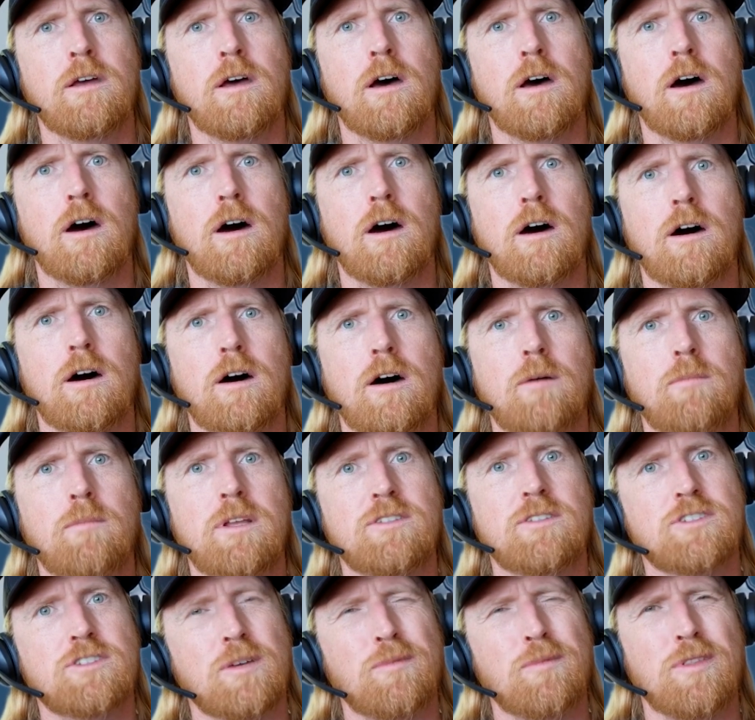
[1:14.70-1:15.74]
in
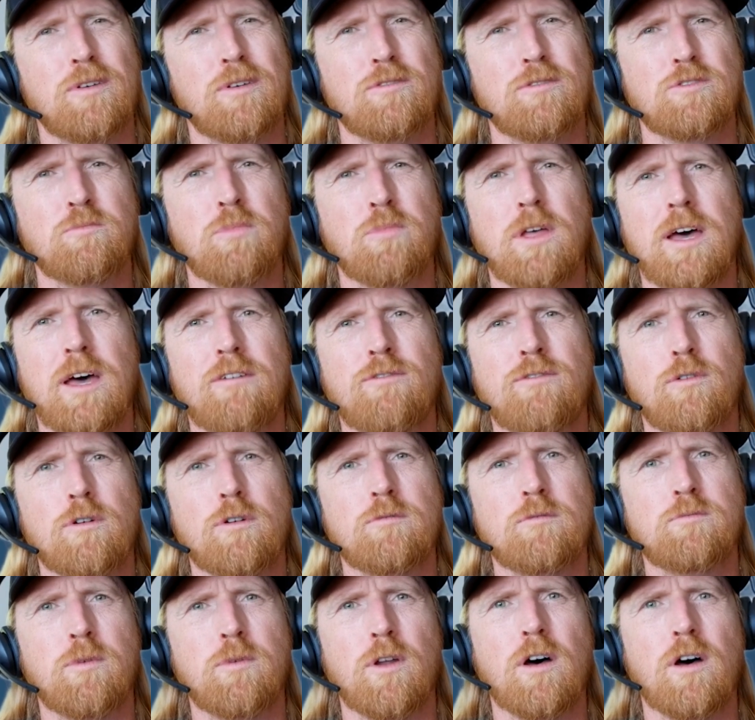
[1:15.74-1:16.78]
some of those
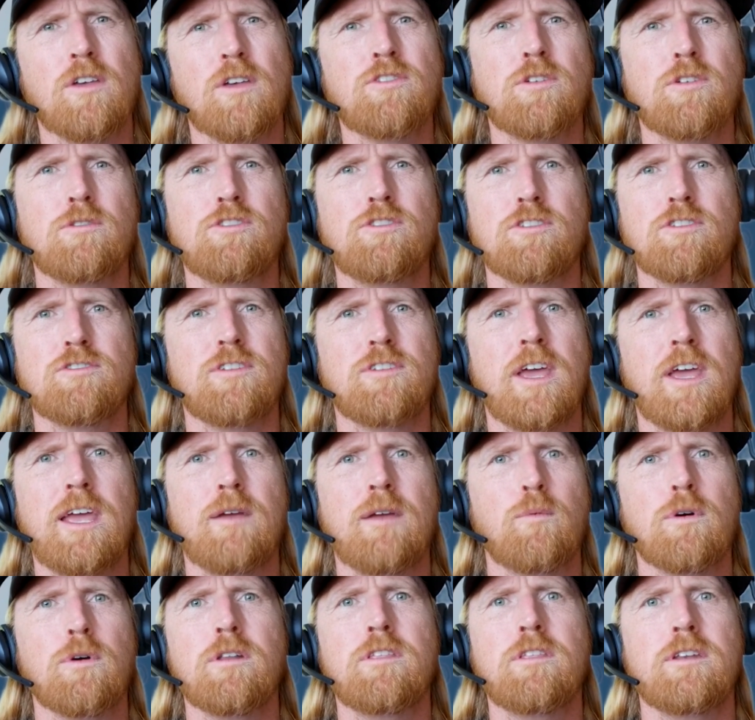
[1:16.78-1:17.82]
platforms, but also just, hey,
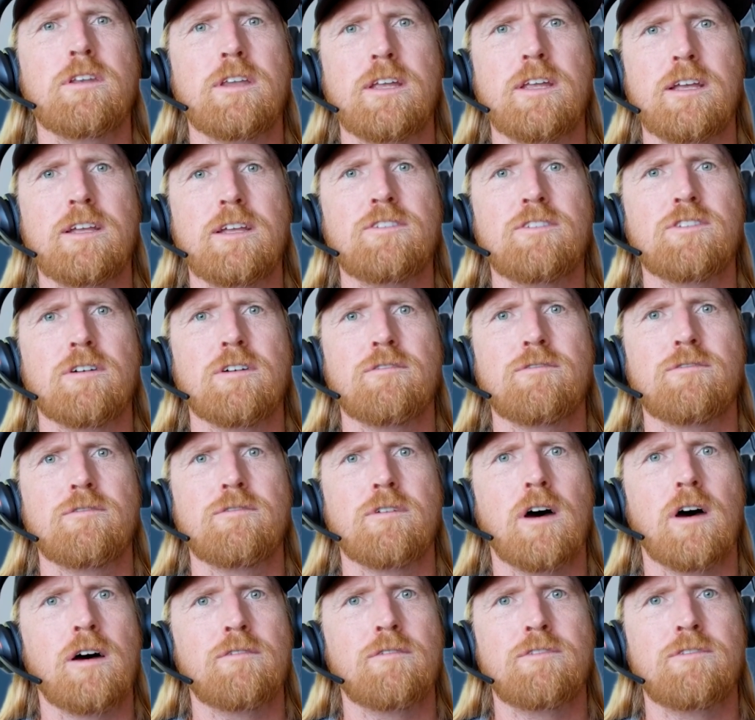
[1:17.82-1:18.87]
what are the needs of
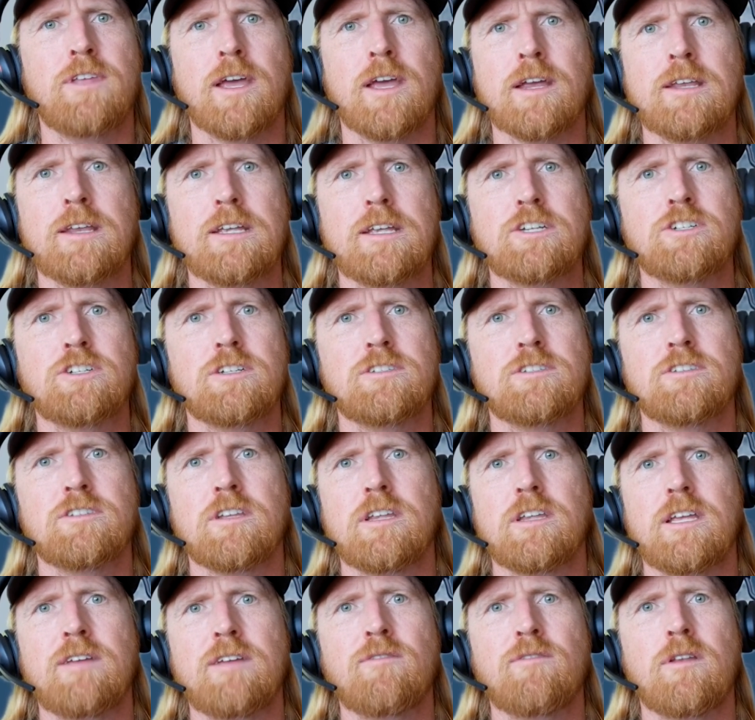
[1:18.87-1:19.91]
technicians
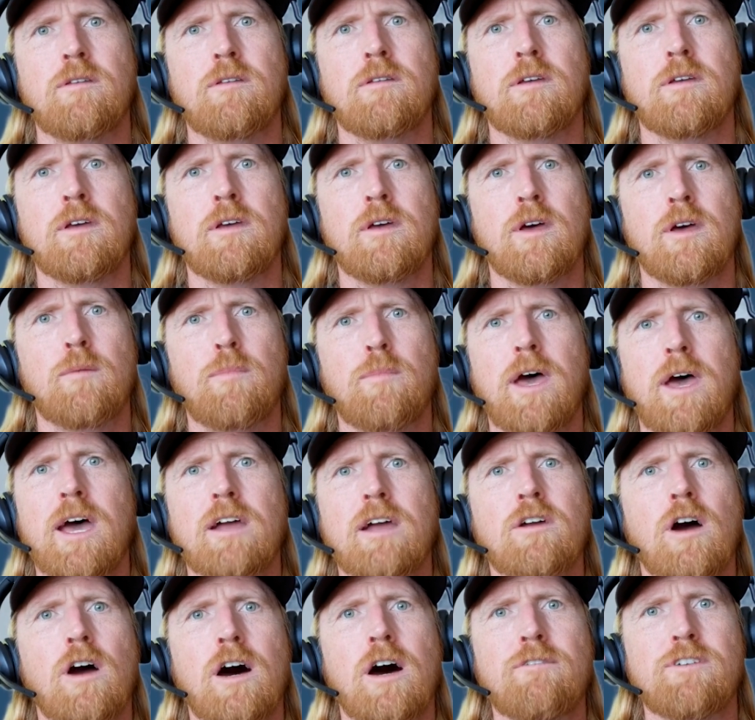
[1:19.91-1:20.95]
and even
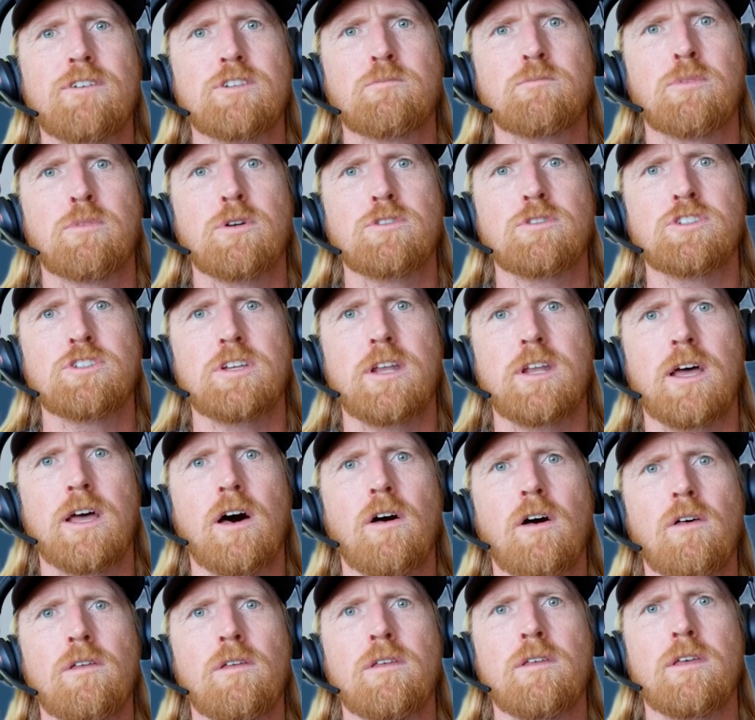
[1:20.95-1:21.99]
back office
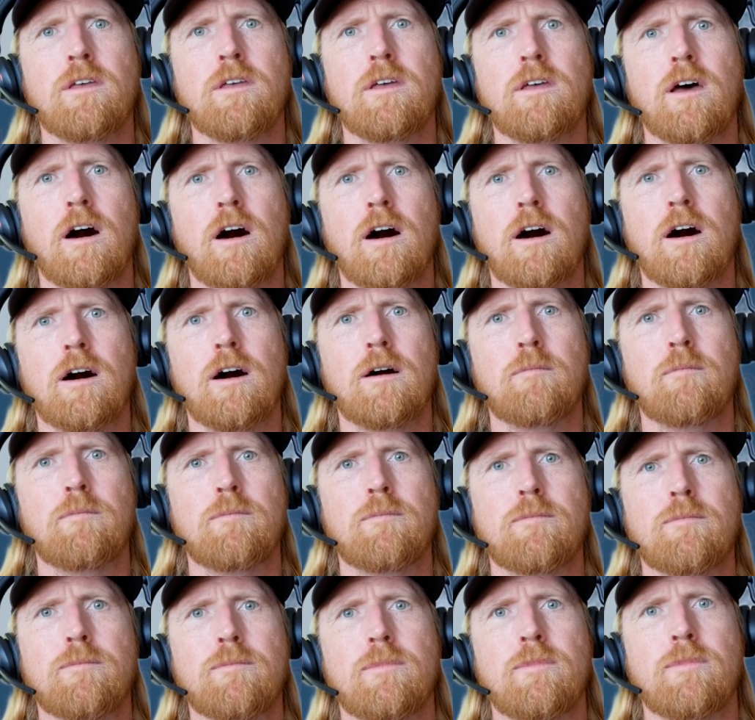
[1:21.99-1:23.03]
personnel
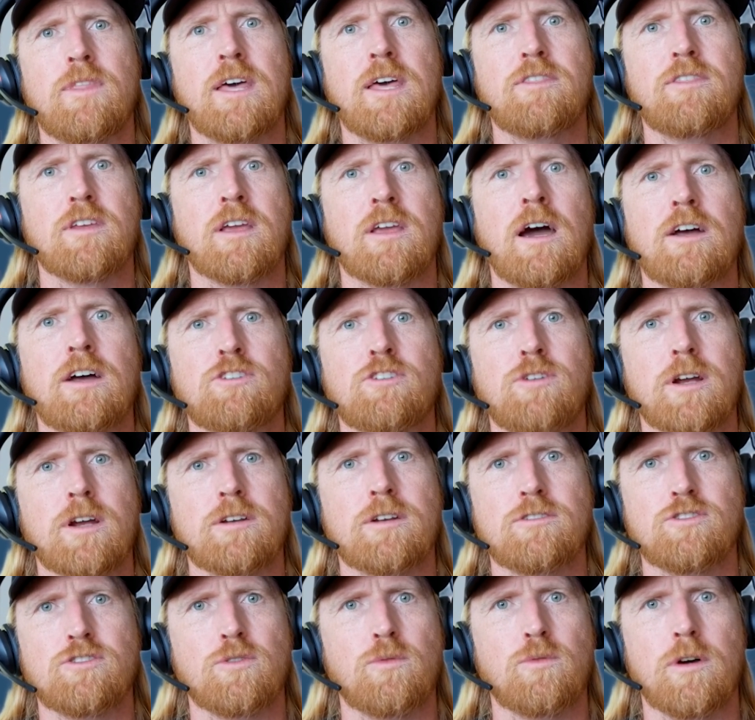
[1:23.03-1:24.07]
that the
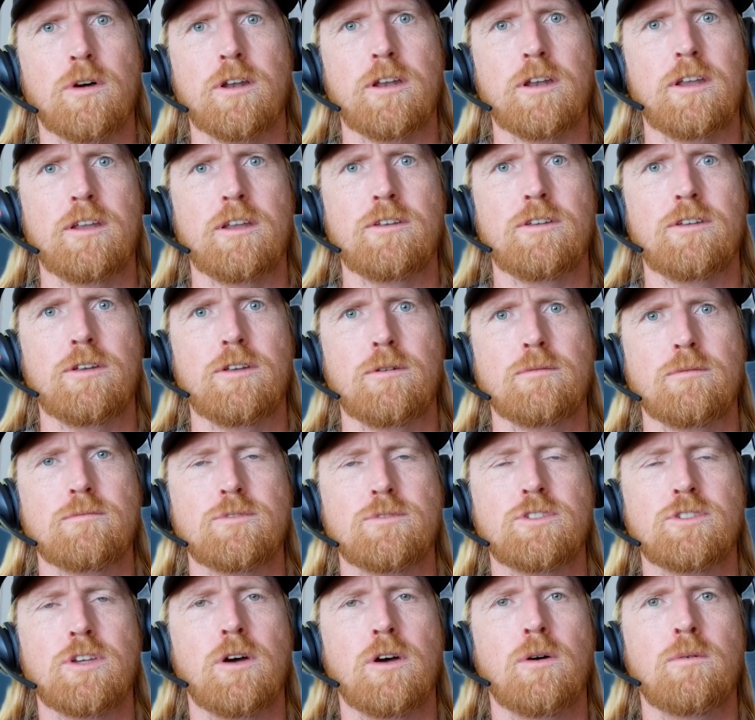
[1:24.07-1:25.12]
contractors are running into.
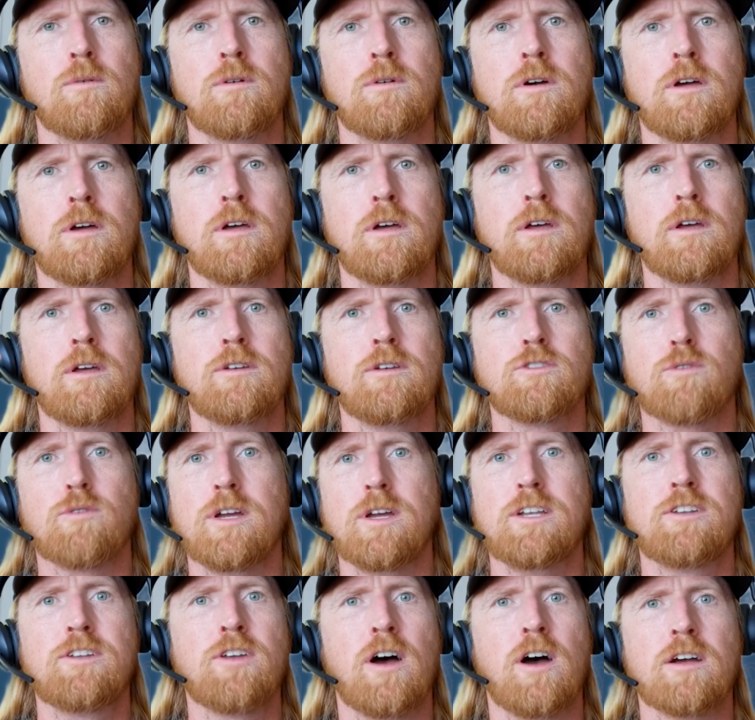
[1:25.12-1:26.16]
So great
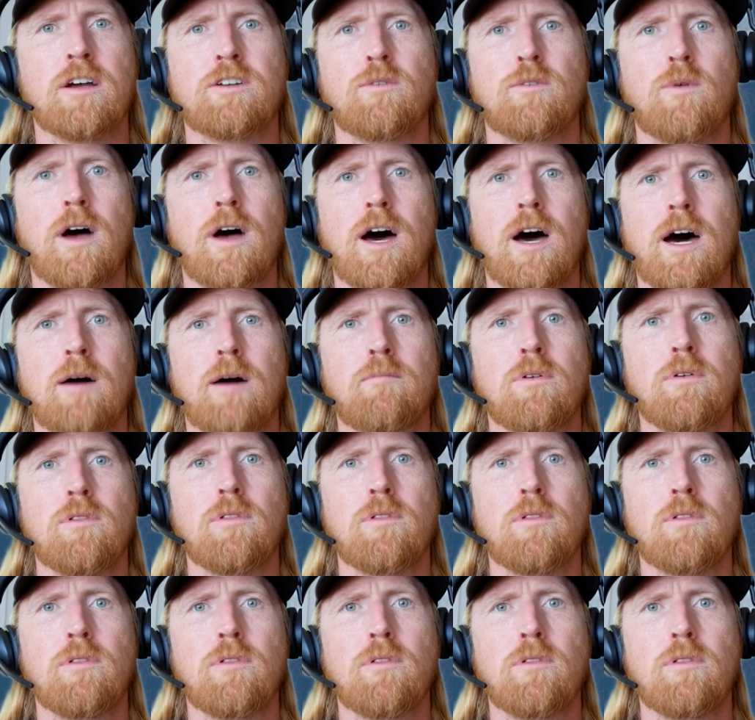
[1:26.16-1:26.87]
to talk to Rob.